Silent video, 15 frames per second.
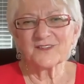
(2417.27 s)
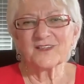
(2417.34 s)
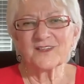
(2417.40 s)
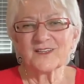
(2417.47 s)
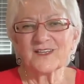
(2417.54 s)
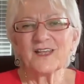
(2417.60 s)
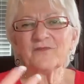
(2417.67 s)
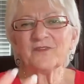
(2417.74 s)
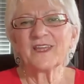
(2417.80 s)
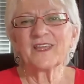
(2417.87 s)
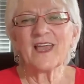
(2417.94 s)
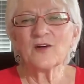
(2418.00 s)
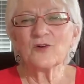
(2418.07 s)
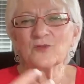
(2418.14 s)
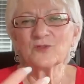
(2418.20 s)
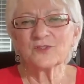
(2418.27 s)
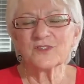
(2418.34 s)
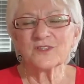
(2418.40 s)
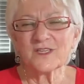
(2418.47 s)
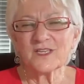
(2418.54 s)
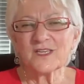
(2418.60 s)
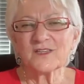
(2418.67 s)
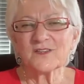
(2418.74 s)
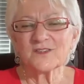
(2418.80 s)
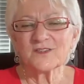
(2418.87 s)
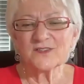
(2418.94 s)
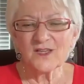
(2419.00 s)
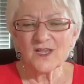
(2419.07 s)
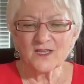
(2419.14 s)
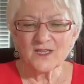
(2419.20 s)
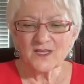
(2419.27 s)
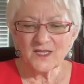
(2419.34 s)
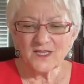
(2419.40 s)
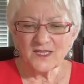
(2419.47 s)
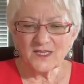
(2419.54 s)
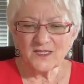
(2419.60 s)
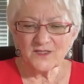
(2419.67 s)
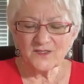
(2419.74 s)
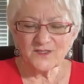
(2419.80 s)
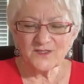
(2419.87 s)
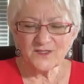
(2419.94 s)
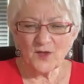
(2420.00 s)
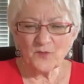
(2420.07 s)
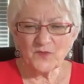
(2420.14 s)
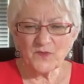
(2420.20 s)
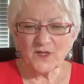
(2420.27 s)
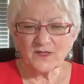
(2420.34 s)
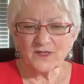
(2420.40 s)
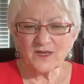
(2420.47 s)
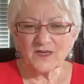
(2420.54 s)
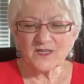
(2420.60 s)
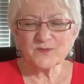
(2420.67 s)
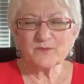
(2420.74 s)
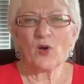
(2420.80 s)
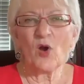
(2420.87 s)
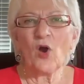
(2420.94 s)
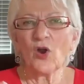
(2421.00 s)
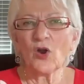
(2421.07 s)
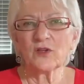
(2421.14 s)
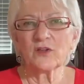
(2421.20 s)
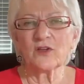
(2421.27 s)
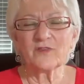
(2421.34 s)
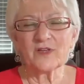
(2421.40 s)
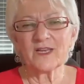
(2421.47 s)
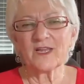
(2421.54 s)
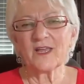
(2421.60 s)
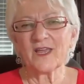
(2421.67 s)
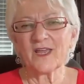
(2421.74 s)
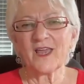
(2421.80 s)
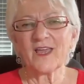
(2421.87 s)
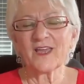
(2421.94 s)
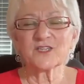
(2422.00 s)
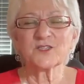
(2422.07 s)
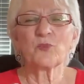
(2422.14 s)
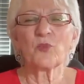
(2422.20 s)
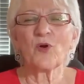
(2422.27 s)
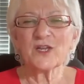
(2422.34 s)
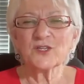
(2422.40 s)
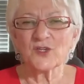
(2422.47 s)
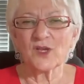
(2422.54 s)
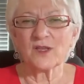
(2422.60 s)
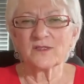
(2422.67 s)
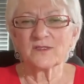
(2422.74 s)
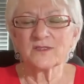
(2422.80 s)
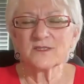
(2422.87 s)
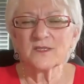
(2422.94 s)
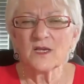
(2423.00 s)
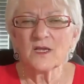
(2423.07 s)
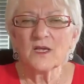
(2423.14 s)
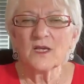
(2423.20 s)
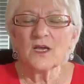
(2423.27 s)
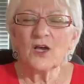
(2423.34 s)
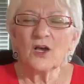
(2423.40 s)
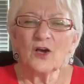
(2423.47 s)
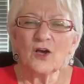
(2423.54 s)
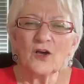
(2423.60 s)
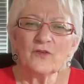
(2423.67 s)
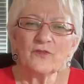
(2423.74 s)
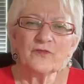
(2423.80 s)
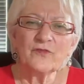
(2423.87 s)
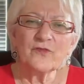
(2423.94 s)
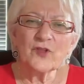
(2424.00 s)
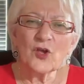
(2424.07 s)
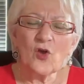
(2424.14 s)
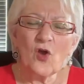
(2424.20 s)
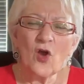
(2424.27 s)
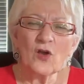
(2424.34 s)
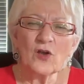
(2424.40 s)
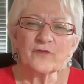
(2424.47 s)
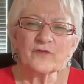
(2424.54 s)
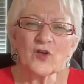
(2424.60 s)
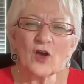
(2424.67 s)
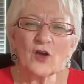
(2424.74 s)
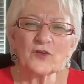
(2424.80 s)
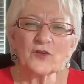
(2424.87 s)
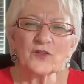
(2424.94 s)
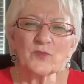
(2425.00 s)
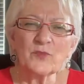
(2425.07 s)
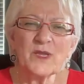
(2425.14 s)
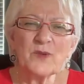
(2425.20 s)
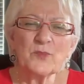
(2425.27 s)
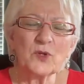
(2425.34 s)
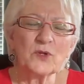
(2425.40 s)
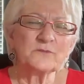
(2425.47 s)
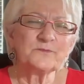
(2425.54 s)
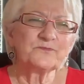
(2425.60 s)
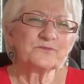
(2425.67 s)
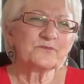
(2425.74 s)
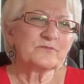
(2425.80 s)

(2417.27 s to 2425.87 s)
The living out is, is something that is part of an uh, expressions of the call of God on the people.